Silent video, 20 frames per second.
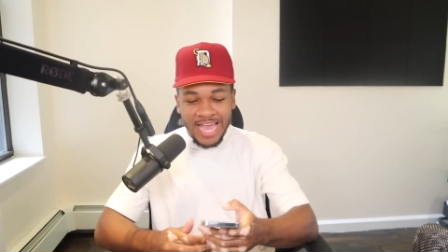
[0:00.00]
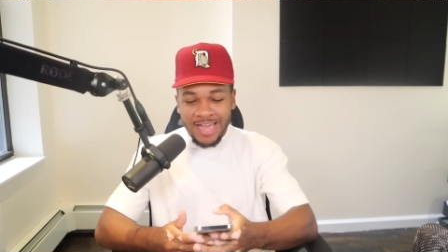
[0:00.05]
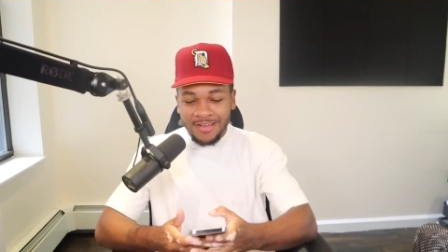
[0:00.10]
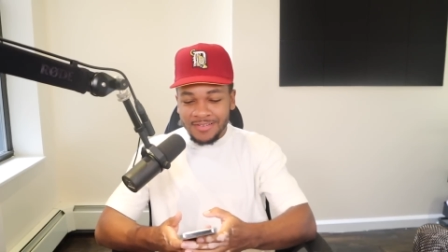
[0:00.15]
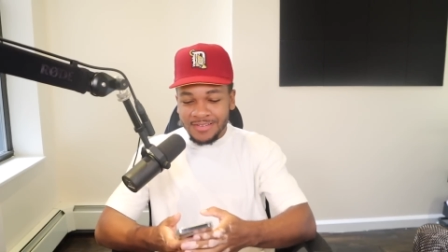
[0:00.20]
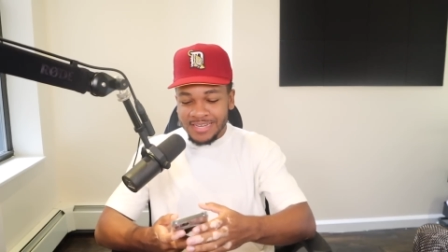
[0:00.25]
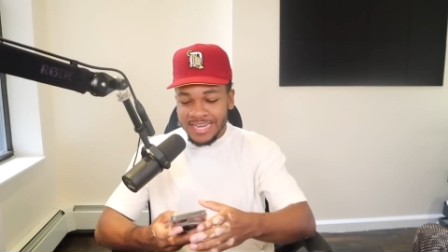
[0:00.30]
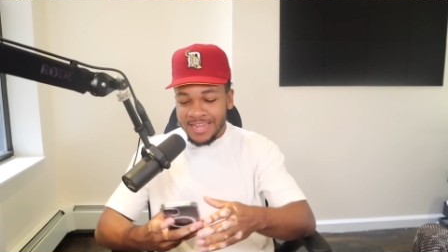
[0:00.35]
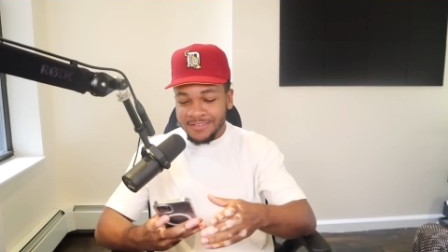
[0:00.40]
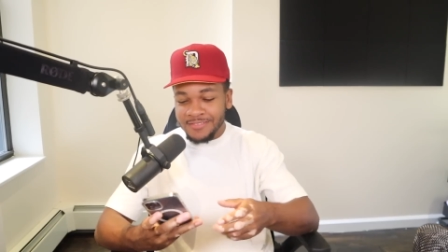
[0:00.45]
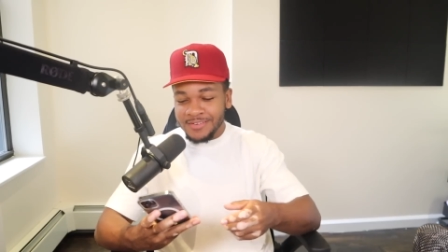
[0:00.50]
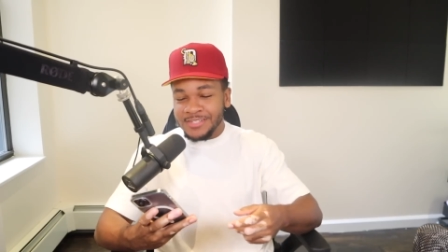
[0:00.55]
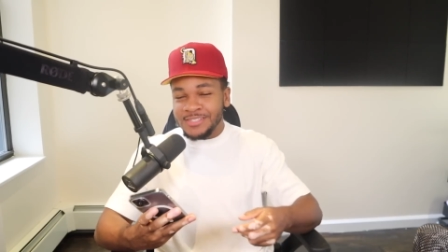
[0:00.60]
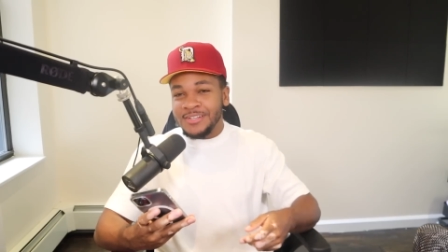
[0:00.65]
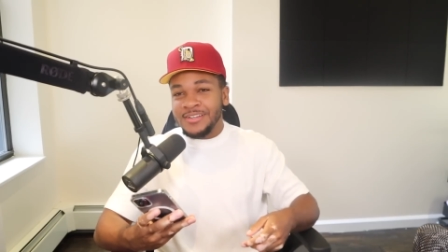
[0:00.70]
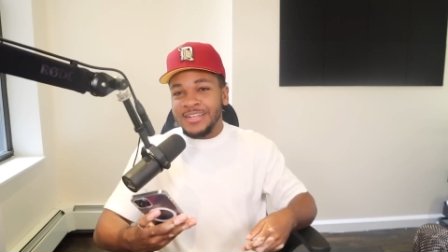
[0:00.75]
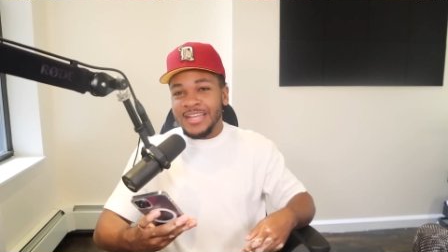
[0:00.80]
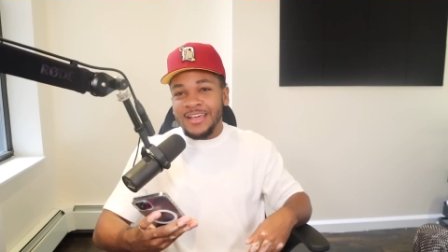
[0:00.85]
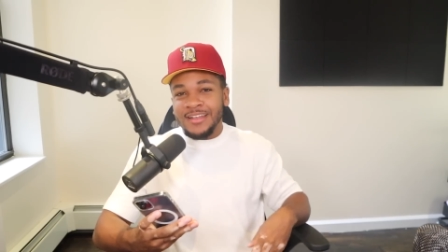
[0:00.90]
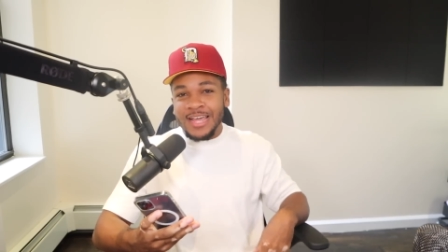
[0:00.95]
I will never
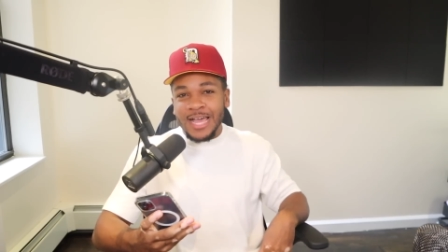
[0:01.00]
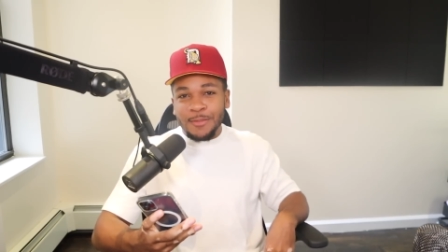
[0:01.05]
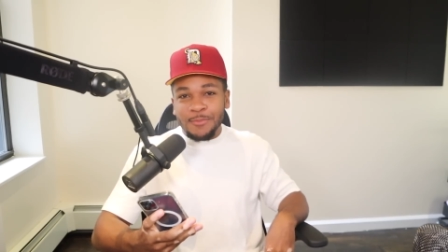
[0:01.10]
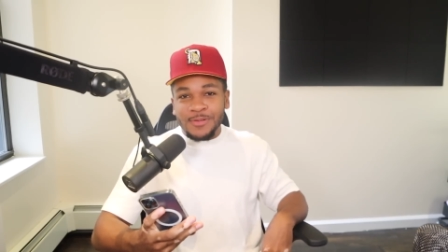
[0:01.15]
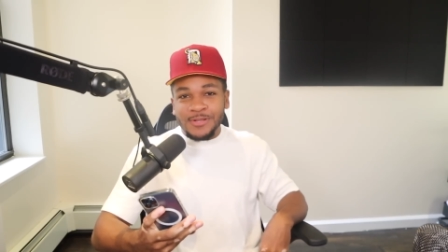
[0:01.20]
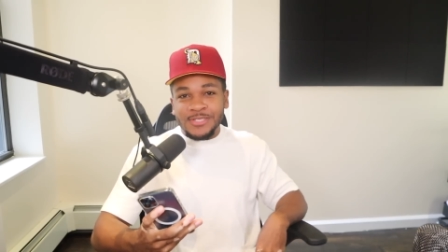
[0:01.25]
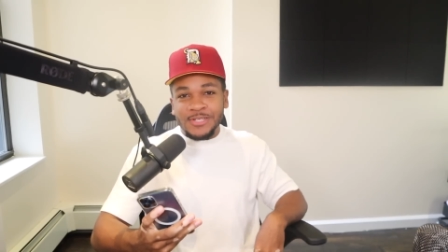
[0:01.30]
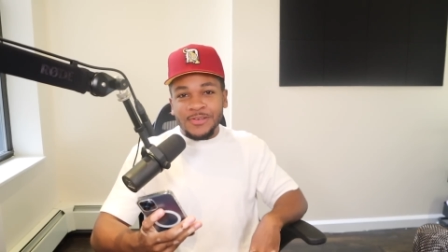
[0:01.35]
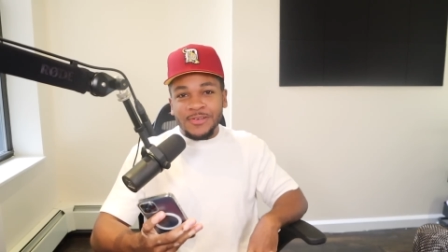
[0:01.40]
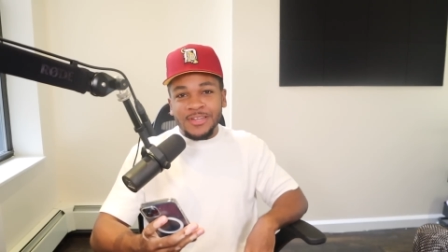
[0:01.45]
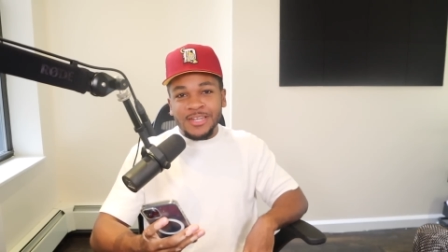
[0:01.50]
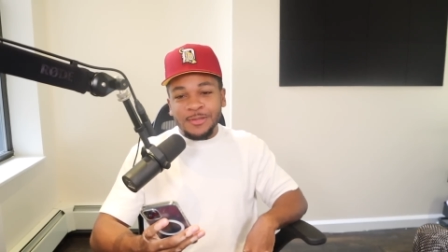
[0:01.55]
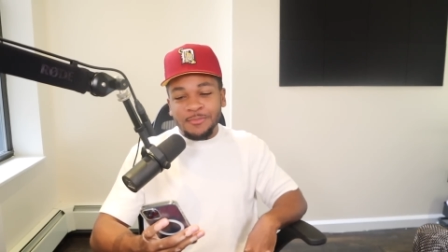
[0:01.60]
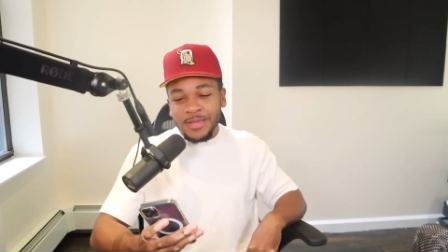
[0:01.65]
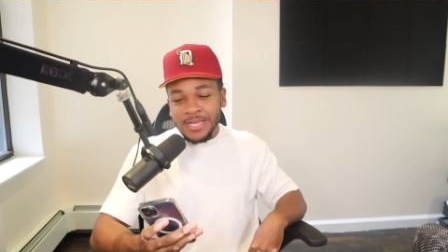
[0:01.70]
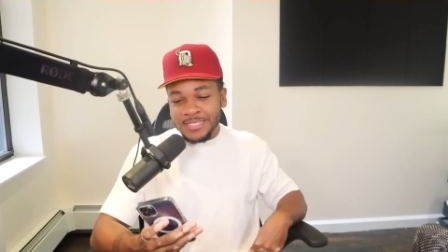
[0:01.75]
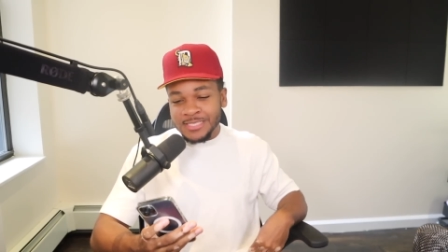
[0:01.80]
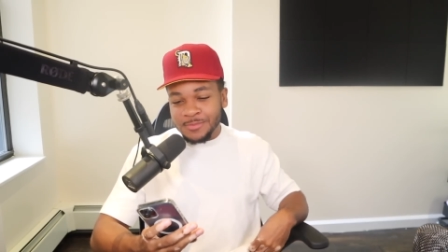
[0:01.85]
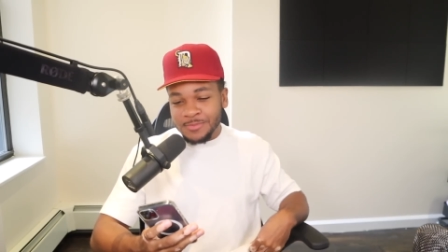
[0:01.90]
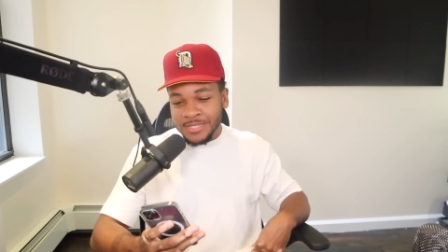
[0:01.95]
turn down the opportunity to
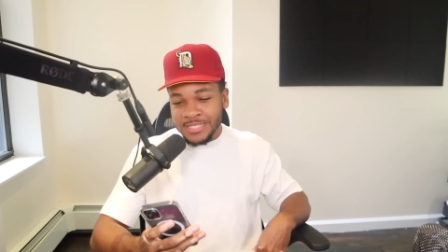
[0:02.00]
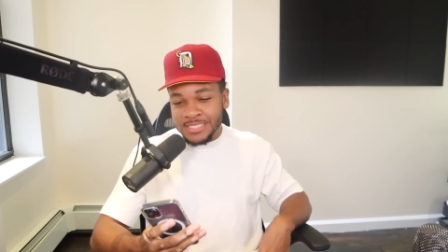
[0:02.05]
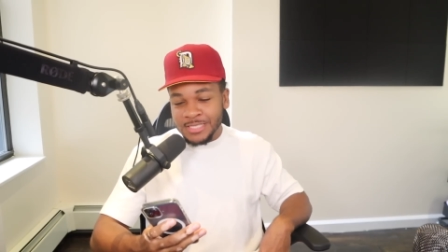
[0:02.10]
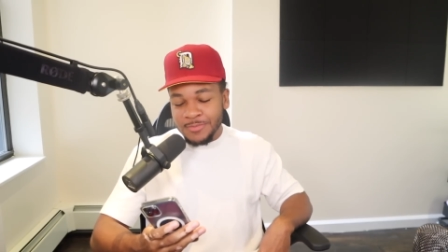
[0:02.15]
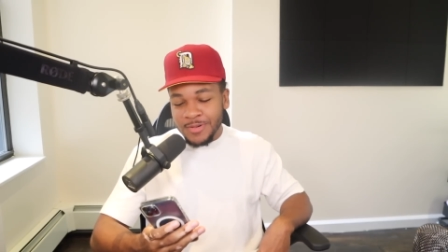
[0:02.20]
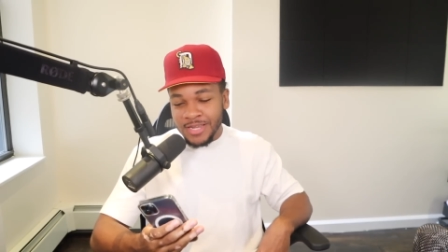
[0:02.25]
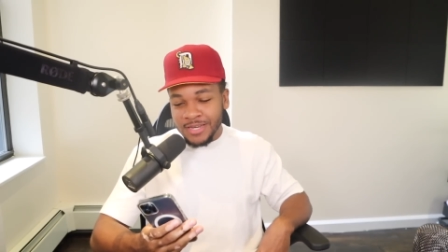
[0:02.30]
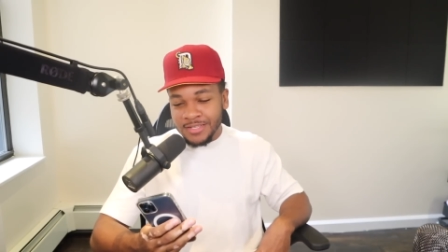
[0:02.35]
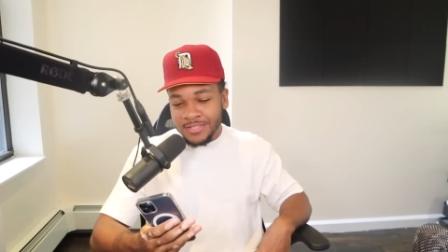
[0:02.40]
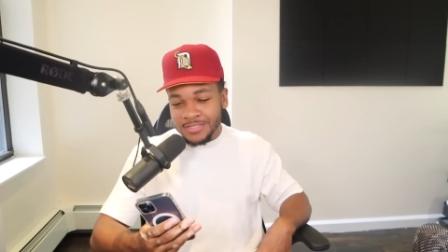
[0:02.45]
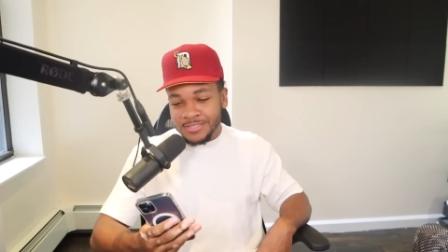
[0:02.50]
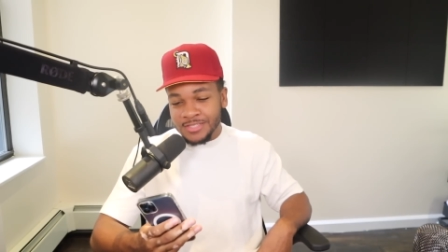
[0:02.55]
make some easy money.